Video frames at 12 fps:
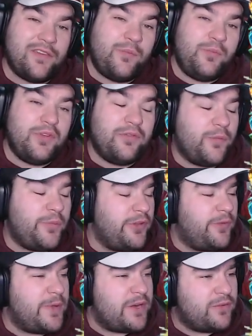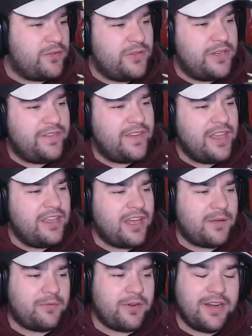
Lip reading: beautiful boss battle coins. Upgrade our